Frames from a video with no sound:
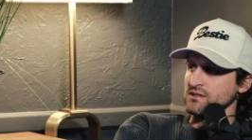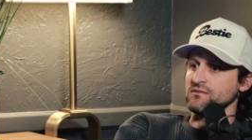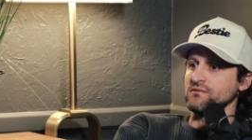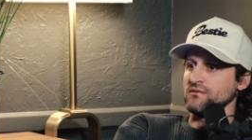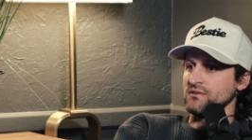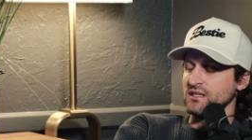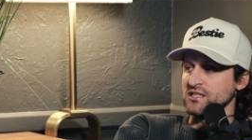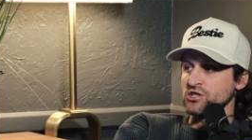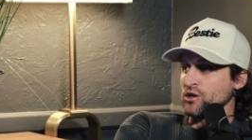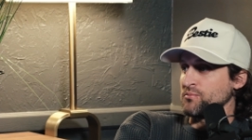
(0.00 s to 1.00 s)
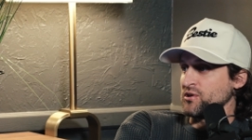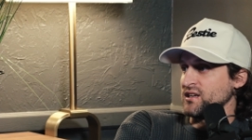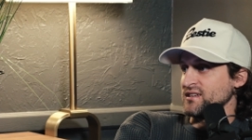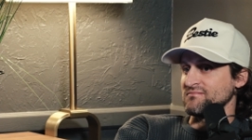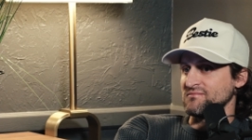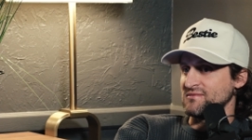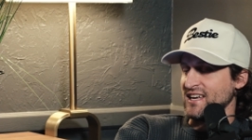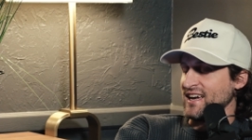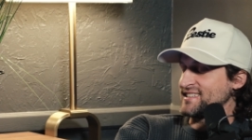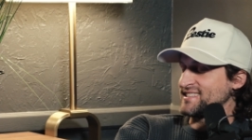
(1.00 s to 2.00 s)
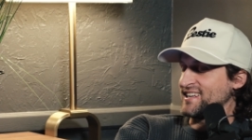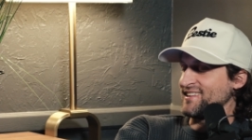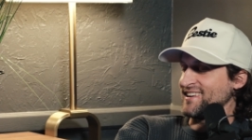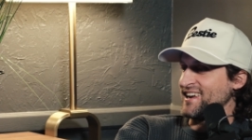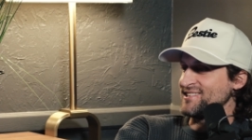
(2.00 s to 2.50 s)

and it's interpreting text, like